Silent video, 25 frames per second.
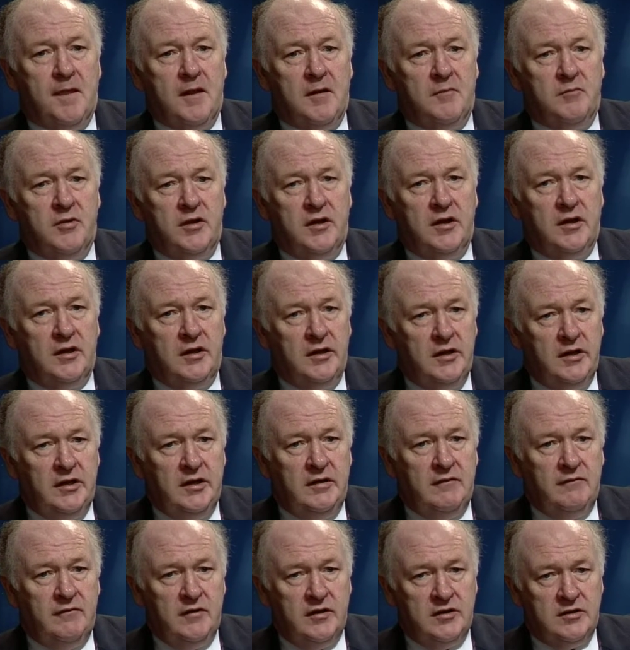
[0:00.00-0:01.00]
being a
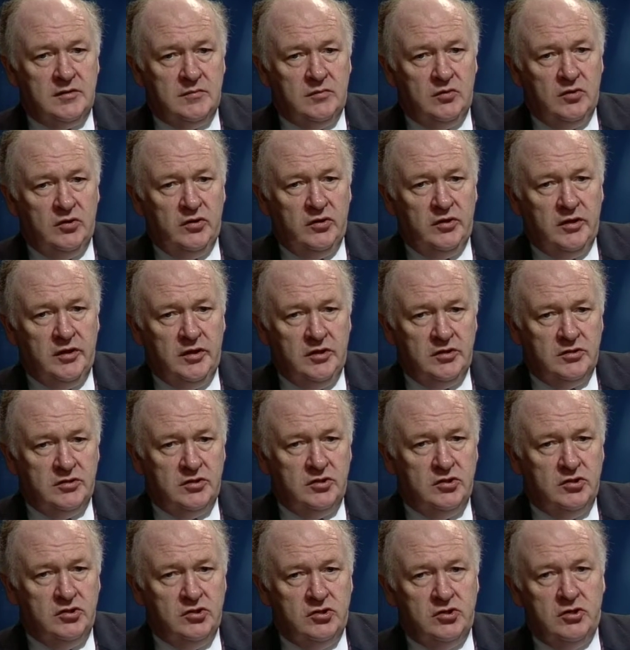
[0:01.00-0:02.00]
leading flexible learning
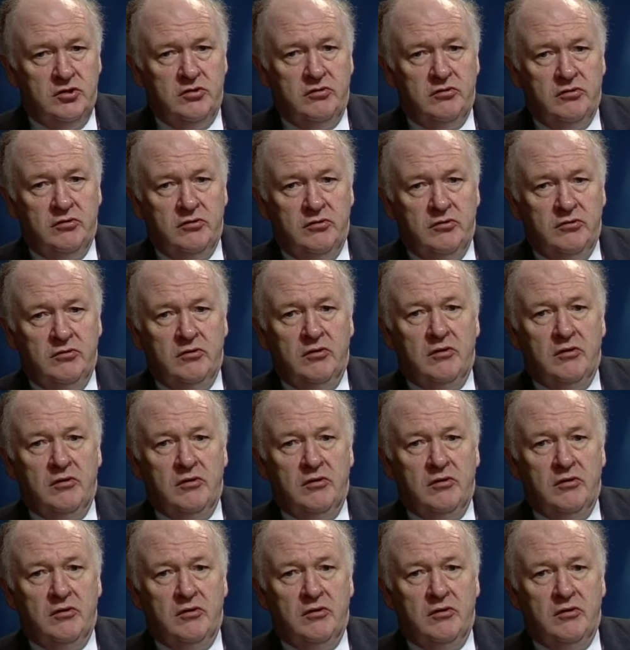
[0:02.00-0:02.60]
institution through